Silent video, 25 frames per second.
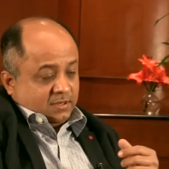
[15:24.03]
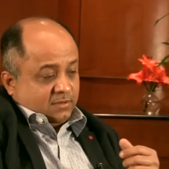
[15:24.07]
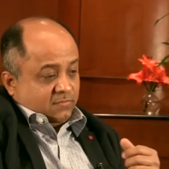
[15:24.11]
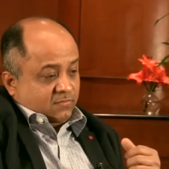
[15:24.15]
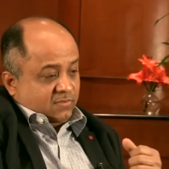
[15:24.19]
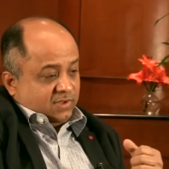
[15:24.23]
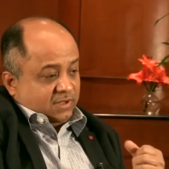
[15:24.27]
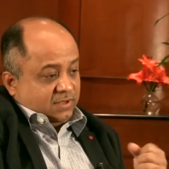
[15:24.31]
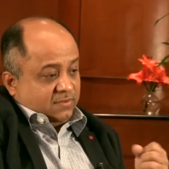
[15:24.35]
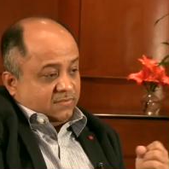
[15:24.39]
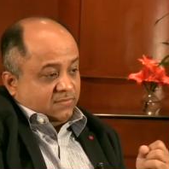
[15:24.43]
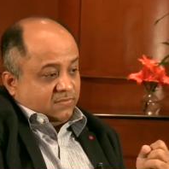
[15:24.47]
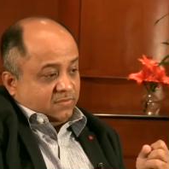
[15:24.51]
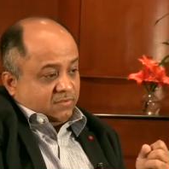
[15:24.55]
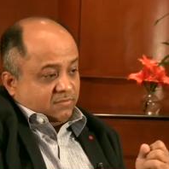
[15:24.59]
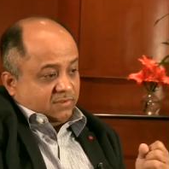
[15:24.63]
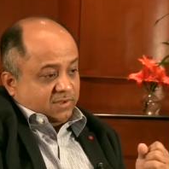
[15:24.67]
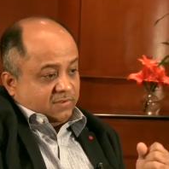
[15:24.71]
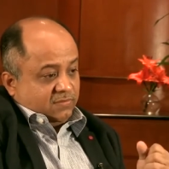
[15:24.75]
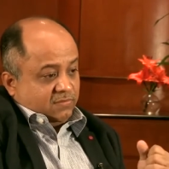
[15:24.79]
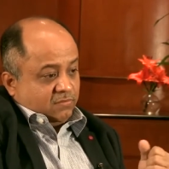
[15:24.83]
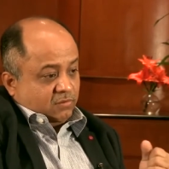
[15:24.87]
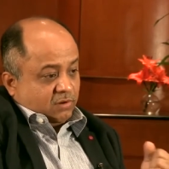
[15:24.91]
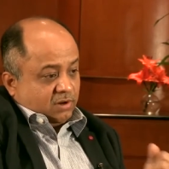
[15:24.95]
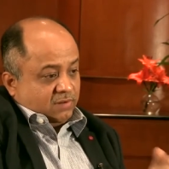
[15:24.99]
We've
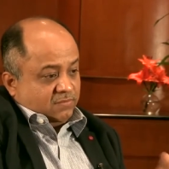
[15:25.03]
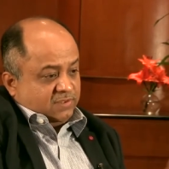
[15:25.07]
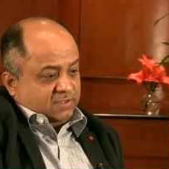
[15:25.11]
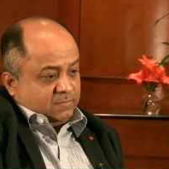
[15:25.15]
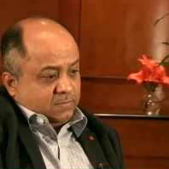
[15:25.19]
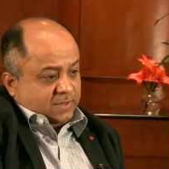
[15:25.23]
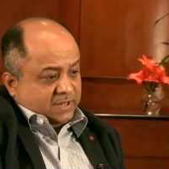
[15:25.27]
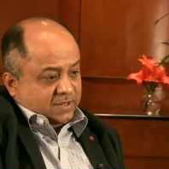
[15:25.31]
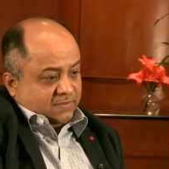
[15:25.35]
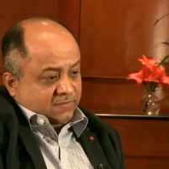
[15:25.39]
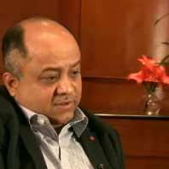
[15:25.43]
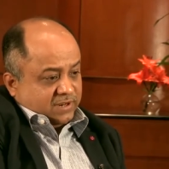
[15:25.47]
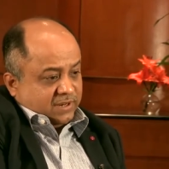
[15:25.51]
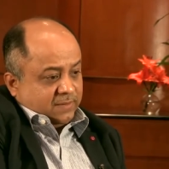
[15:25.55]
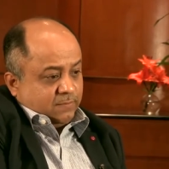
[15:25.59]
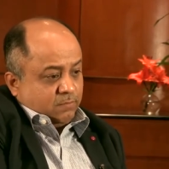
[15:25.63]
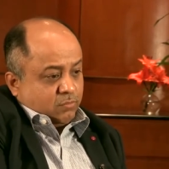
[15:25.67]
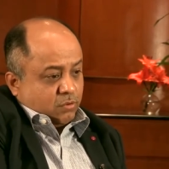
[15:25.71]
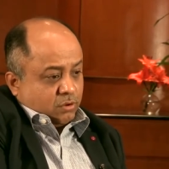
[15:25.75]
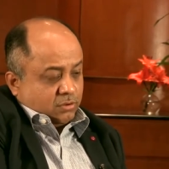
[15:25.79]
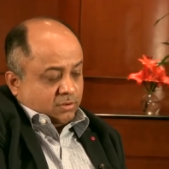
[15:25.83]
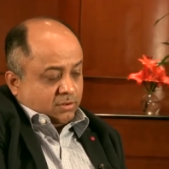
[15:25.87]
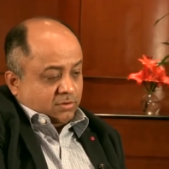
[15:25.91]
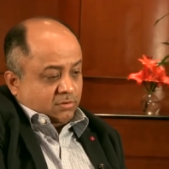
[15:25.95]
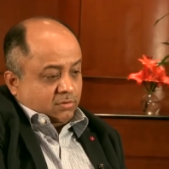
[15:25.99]
we've always played a very
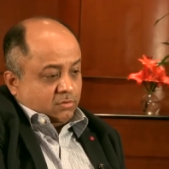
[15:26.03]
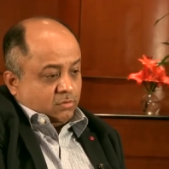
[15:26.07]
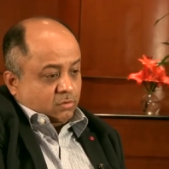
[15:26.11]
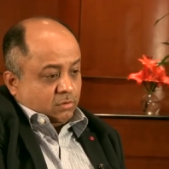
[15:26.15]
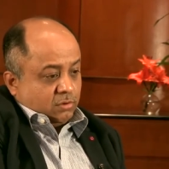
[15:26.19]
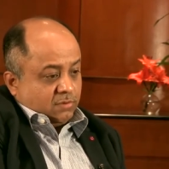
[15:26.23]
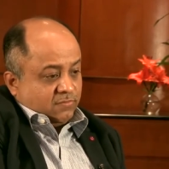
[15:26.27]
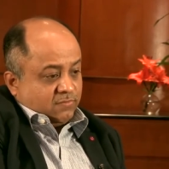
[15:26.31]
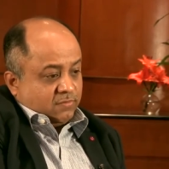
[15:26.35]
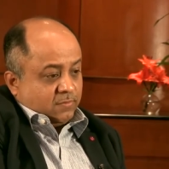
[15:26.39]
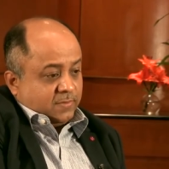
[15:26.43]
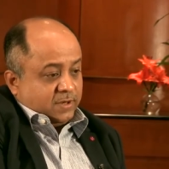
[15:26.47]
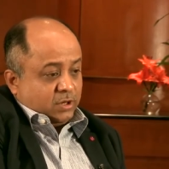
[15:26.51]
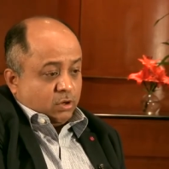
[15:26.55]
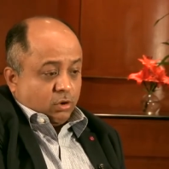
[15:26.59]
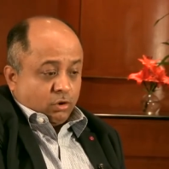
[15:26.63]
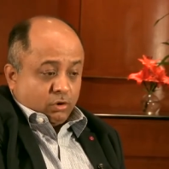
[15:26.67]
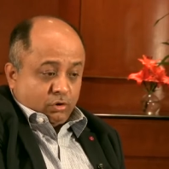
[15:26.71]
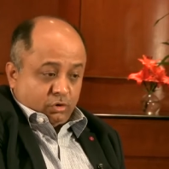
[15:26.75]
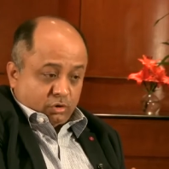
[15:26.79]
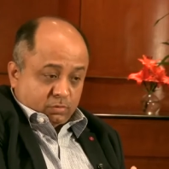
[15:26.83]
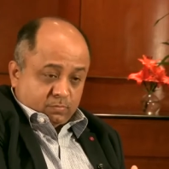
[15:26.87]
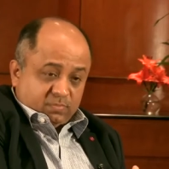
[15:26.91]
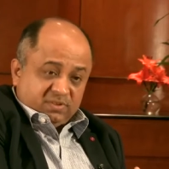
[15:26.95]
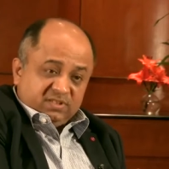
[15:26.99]
important role from an
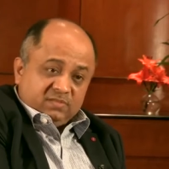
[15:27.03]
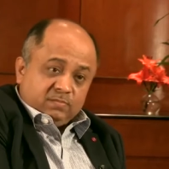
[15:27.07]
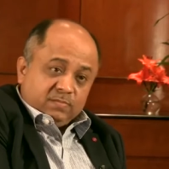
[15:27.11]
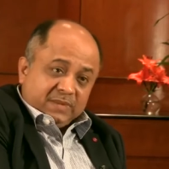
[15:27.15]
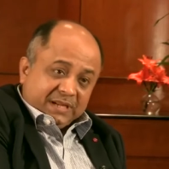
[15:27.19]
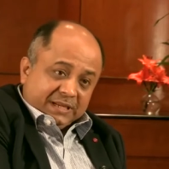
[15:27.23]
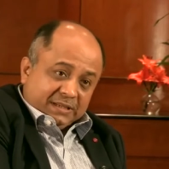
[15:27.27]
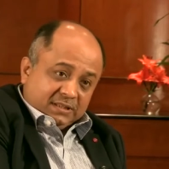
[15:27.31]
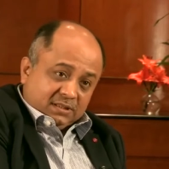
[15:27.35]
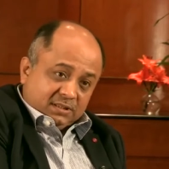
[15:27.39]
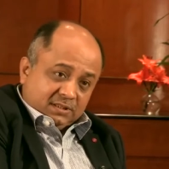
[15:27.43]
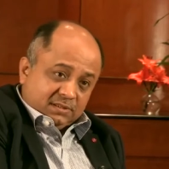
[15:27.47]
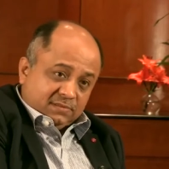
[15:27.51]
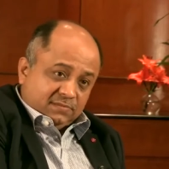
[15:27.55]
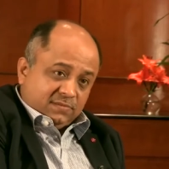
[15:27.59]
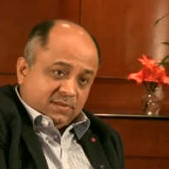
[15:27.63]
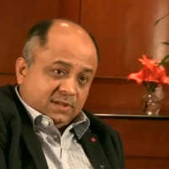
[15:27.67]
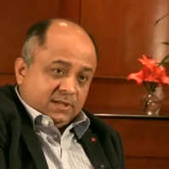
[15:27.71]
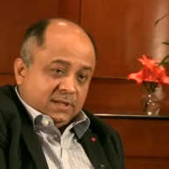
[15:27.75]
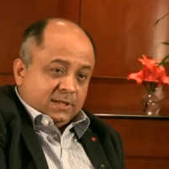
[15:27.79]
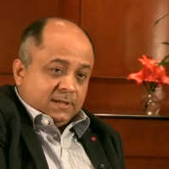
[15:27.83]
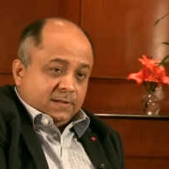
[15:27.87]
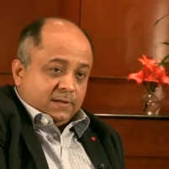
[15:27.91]
audio perspective